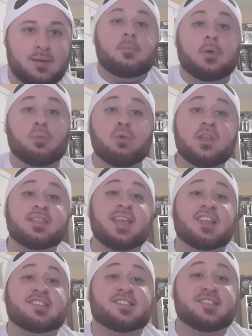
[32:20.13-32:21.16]
But with
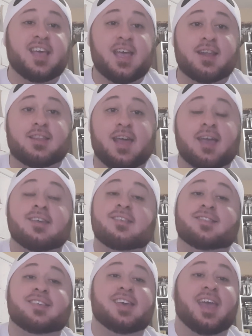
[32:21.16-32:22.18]
that said, that
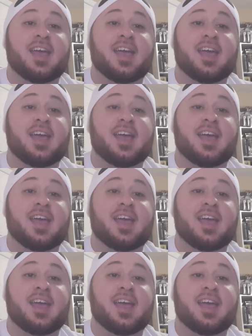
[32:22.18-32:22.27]
is the